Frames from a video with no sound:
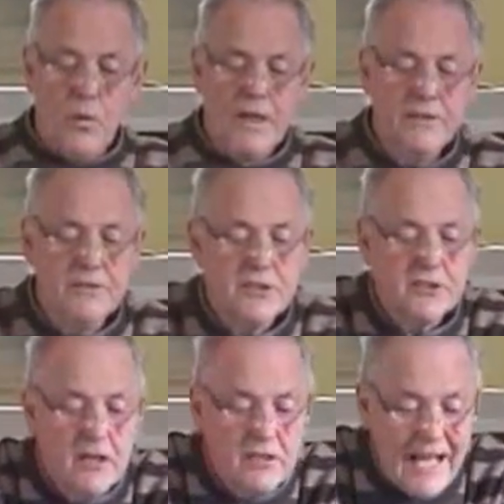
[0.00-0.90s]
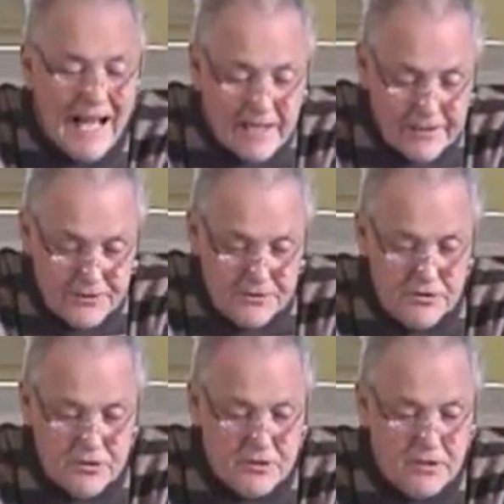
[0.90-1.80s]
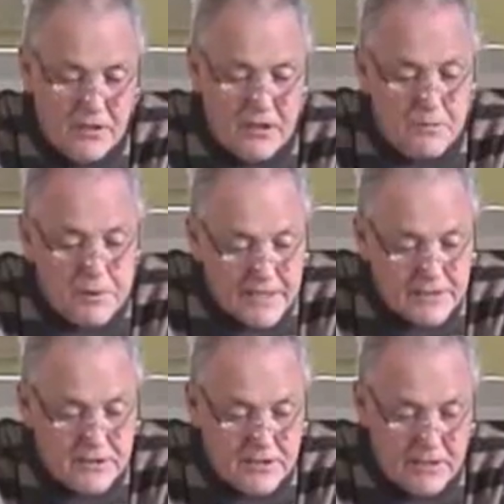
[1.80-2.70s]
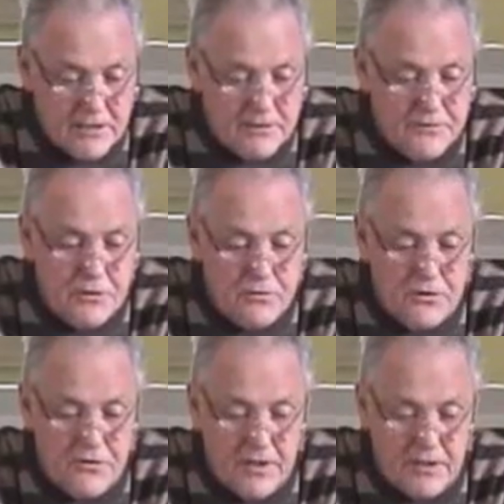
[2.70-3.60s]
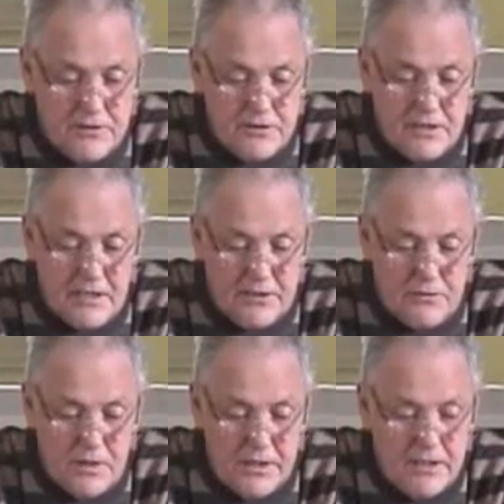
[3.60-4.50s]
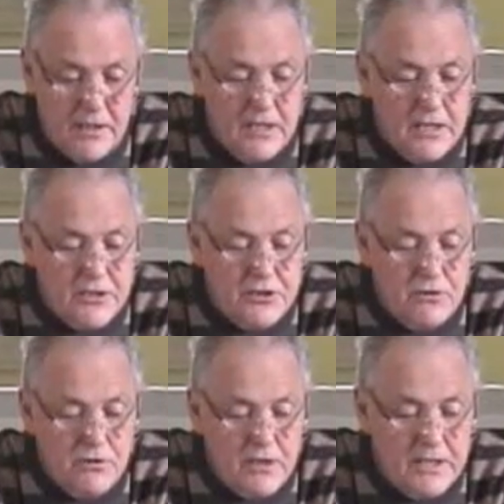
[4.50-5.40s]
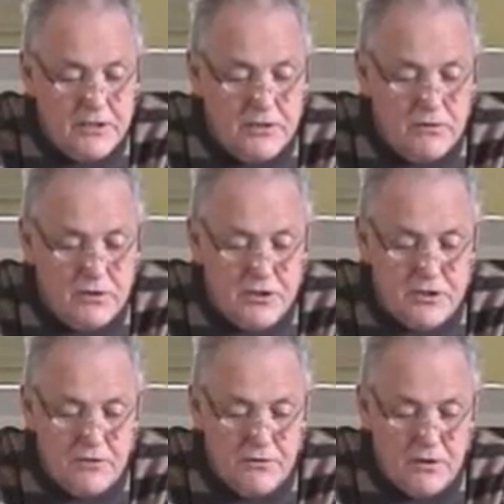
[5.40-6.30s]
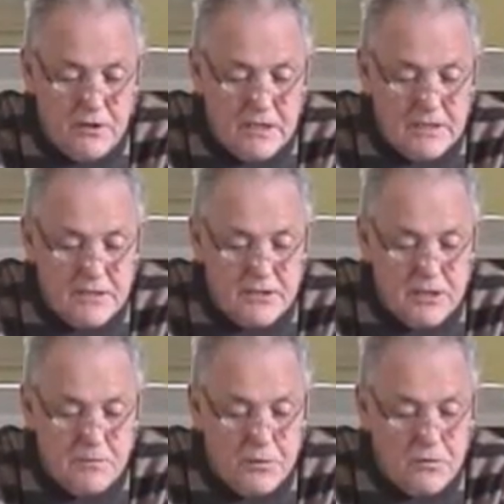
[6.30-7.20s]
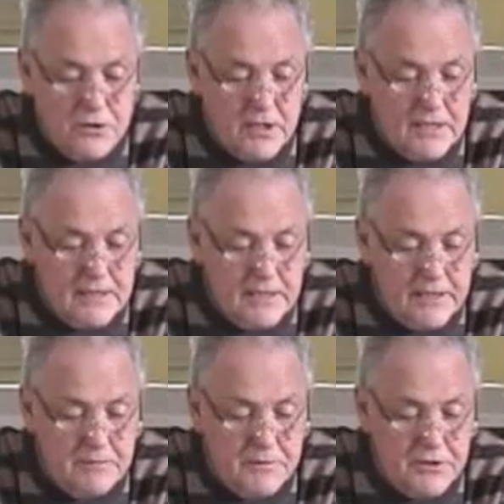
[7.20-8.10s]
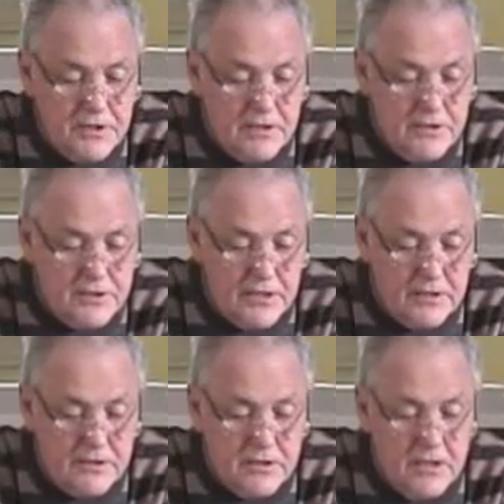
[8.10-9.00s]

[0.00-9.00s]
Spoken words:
When you discard arrogance and complexity and a few other things that get in the way, sooner or later you will discover that simple, childlike and mysterious things,